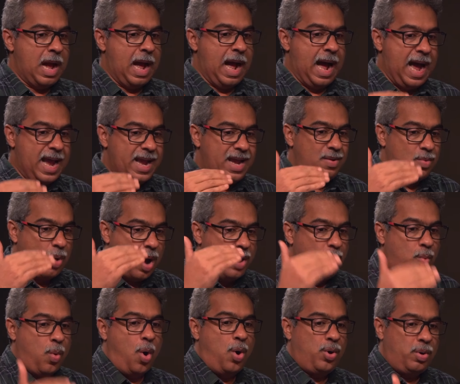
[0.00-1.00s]
I
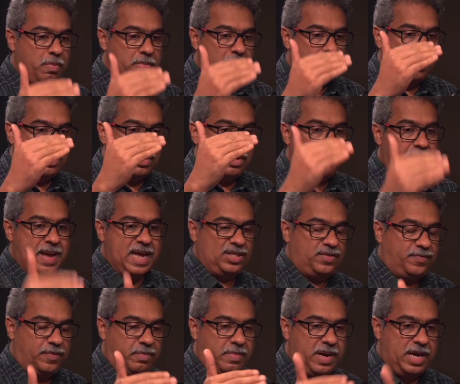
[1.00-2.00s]
want the
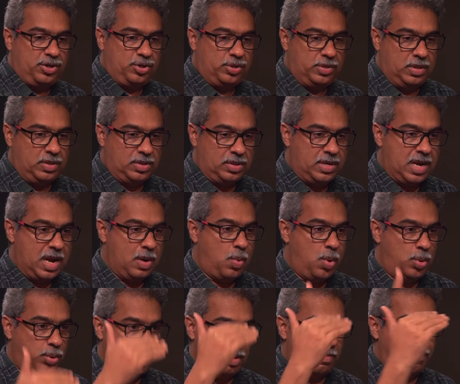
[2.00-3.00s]
best for my children. I
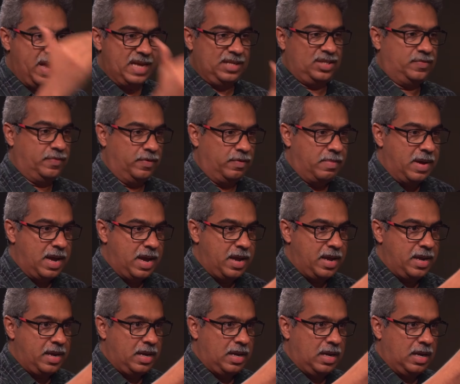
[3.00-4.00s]
want the best for
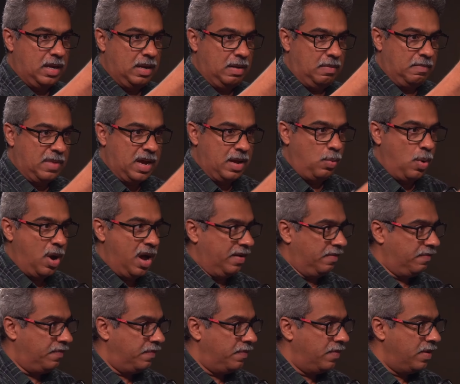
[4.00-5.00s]
my
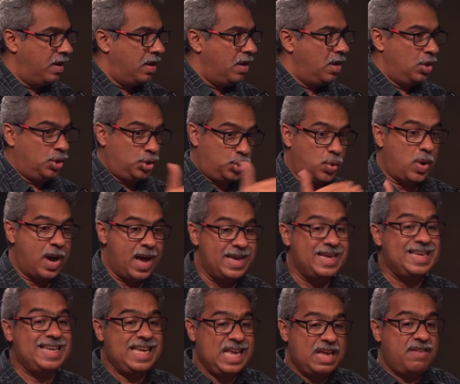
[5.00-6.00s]
wife. So I
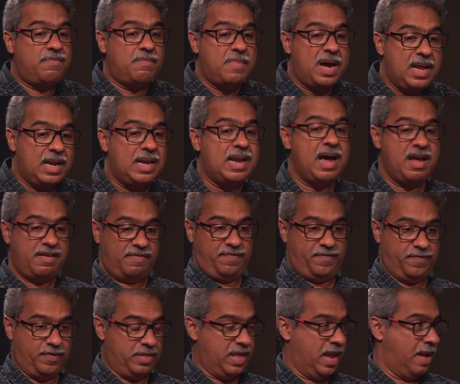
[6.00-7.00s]
give my life
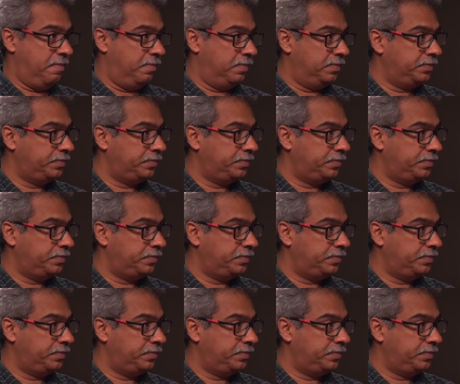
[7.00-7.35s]
for them.